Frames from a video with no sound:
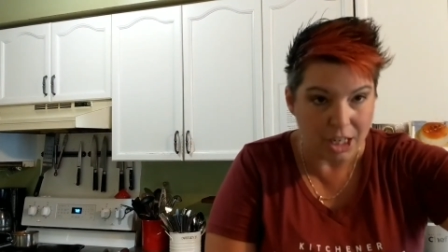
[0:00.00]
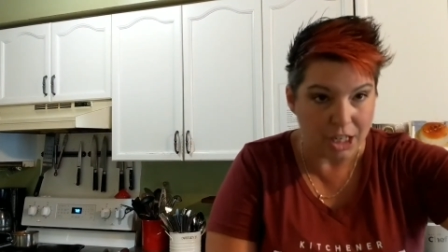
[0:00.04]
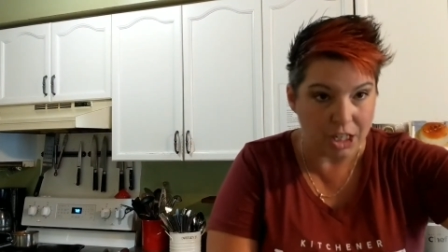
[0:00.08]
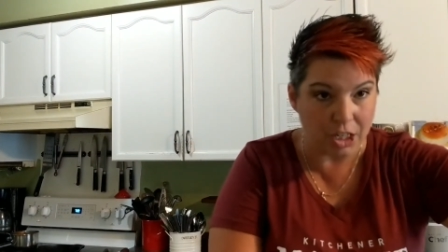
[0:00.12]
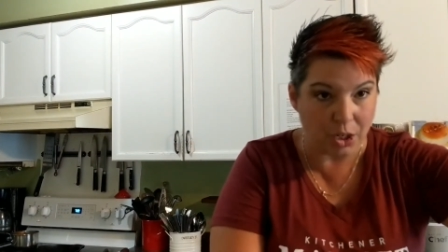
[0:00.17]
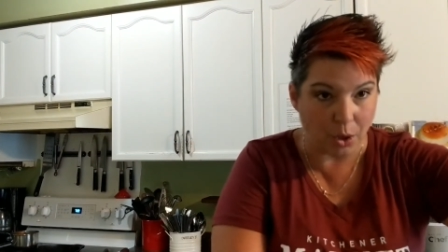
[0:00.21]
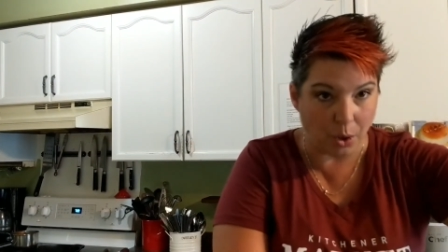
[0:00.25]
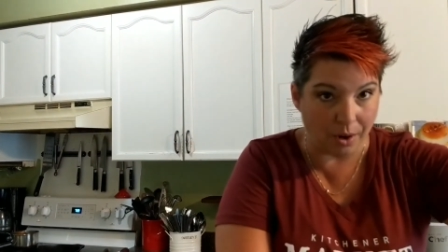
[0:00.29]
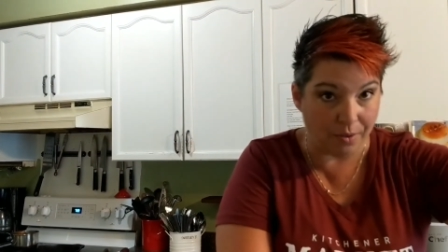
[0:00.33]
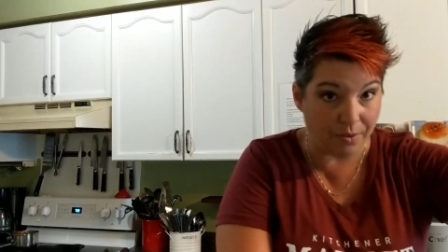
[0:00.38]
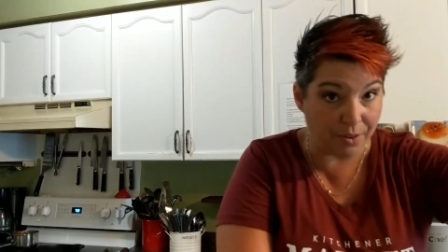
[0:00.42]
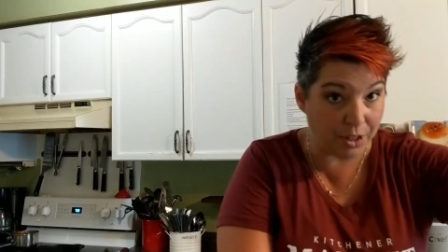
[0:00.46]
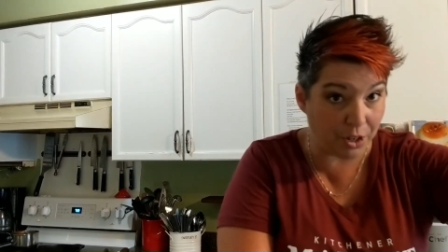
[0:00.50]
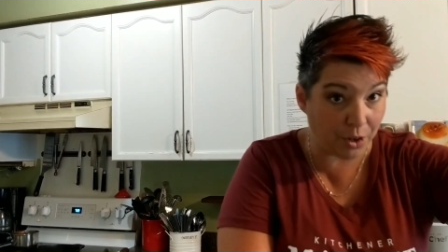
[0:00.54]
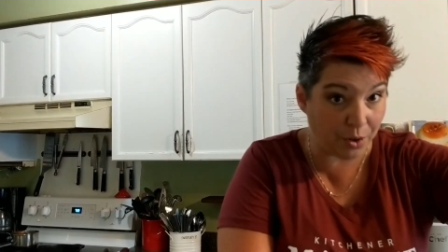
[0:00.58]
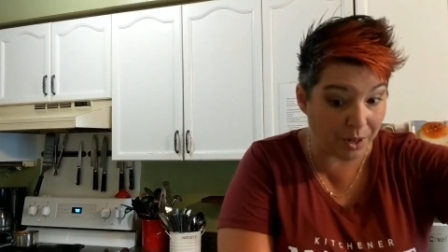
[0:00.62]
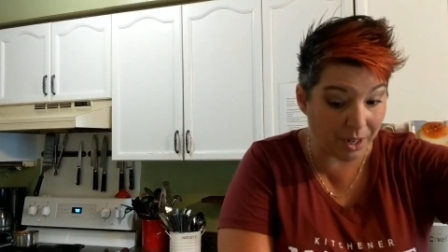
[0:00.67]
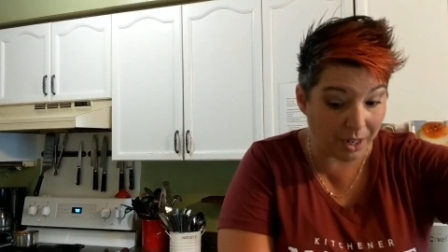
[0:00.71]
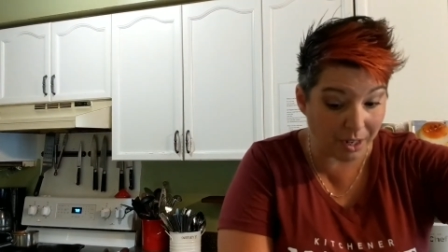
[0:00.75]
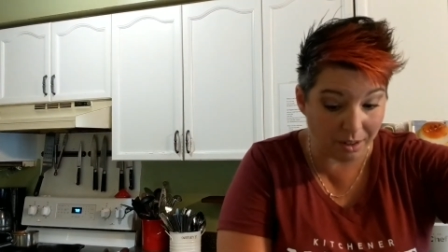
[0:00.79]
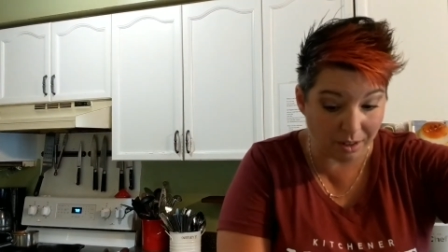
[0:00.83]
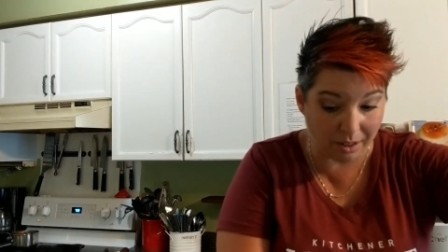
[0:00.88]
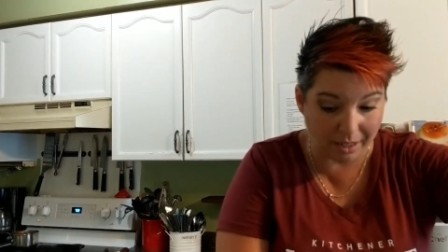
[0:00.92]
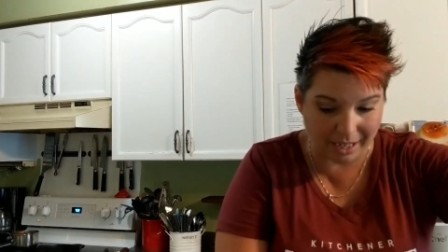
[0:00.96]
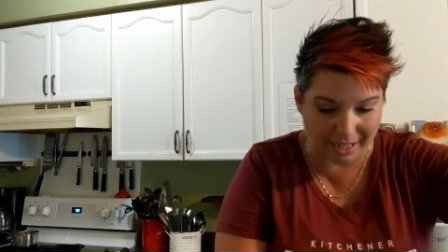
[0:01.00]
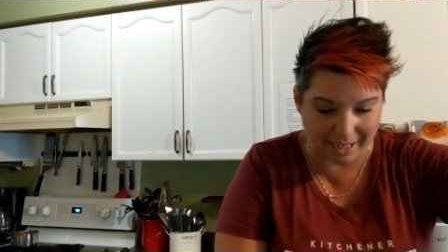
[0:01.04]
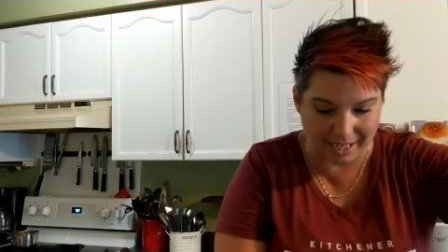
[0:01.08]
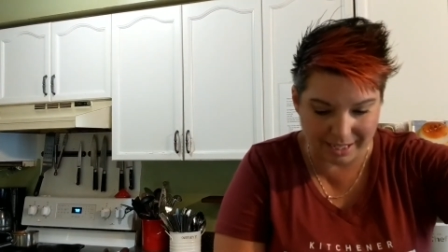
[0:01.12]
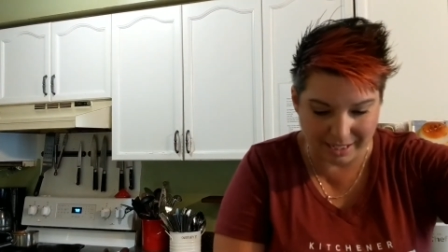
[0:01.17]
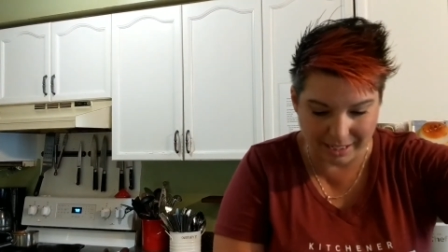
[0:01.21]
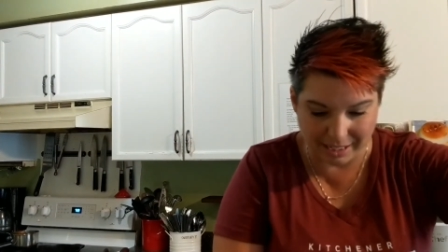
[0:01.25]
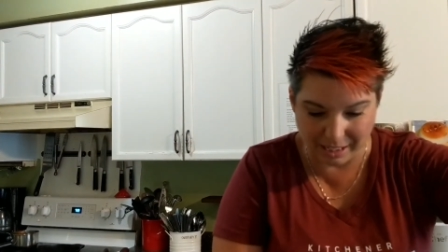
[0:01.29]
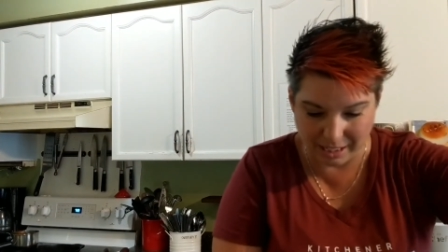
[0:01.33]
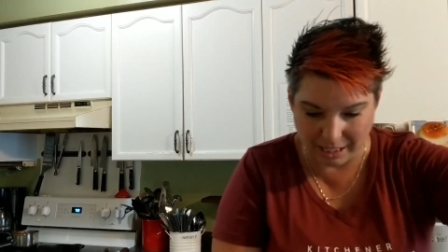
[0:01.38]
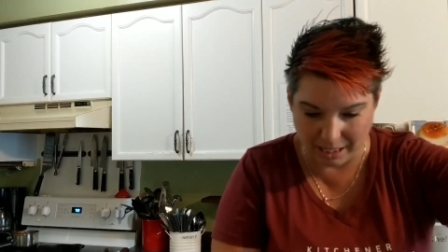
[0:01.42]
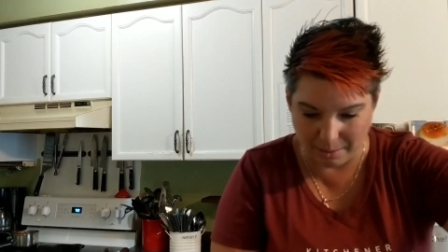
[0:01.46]
Sorry for the crinkle,
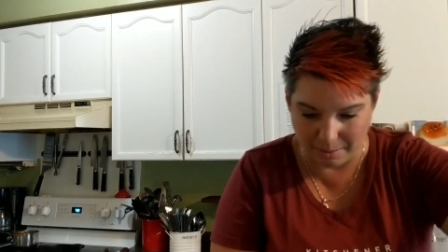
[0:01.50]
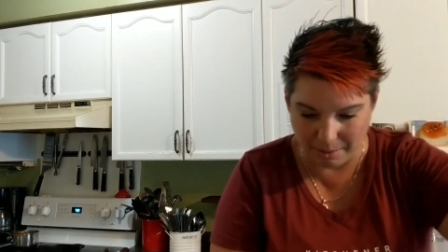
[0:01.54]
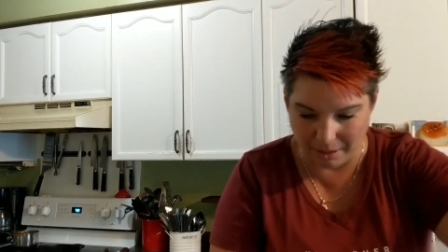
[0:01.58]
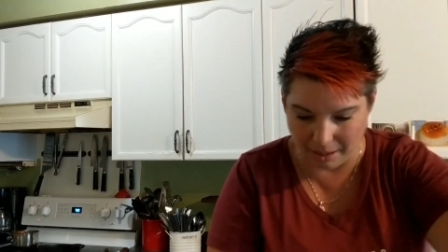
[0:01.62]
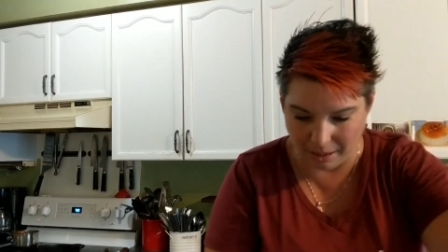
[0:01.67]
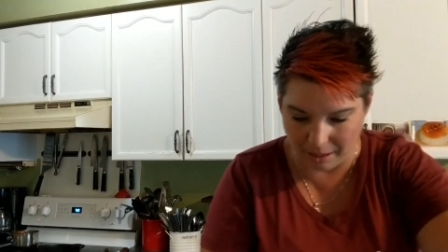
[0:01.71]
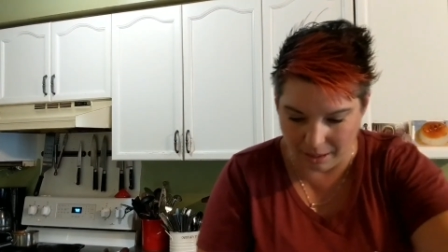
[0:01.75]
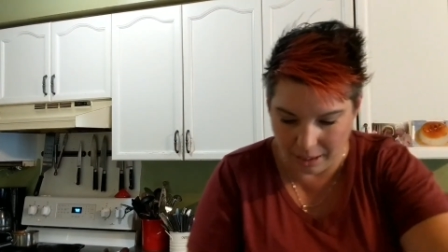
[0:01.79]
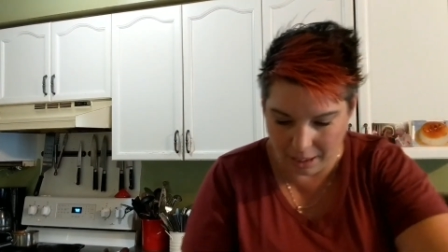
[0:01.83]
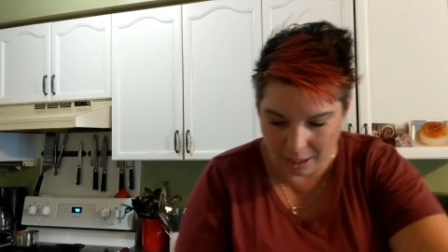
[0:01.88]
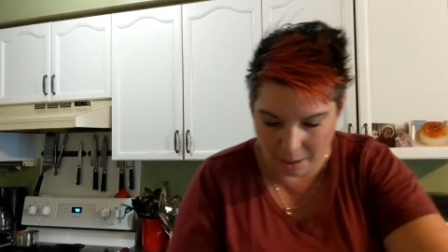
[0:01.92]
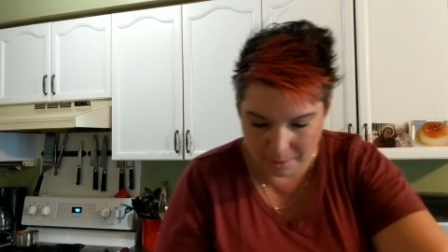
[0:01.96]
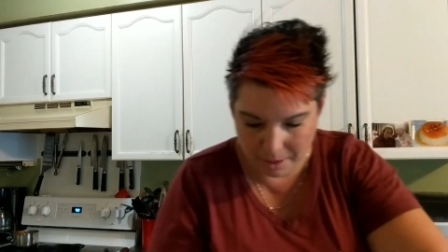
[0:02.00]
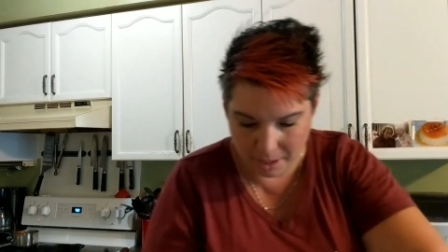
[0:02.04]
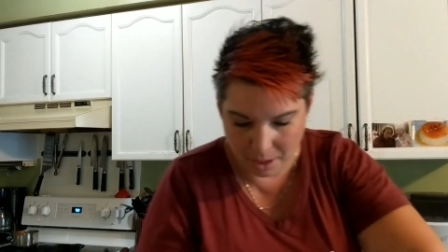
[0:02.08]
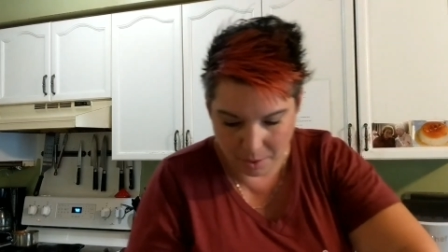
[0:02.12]
guys. It's gonna be a little